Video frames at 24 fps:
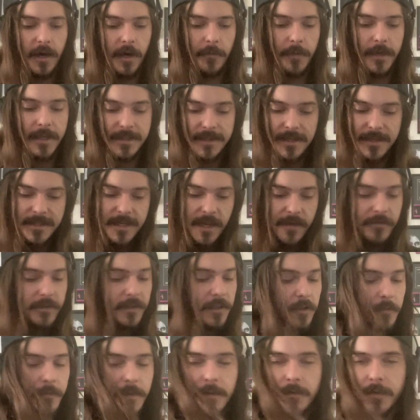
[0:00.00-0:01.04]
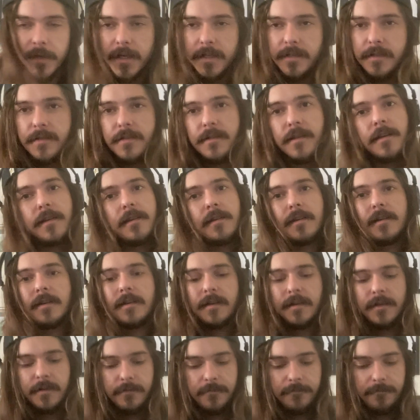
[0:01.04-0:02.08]
It does have a little bit of buzz.
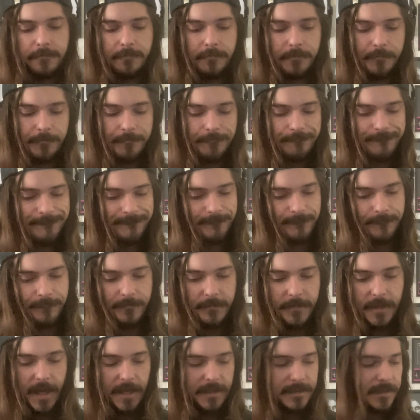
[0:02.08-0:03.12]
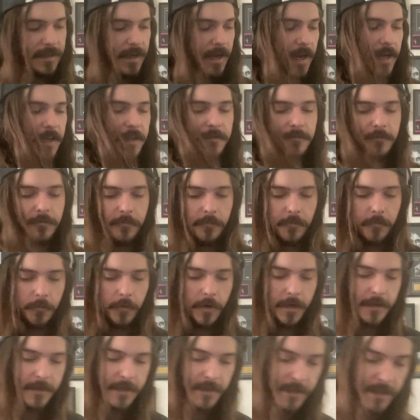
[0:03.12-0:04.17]
That's kind of
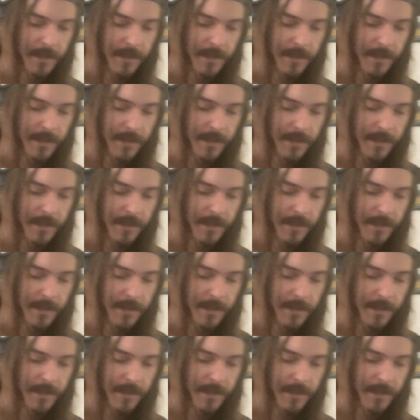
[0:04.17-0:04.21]
what you can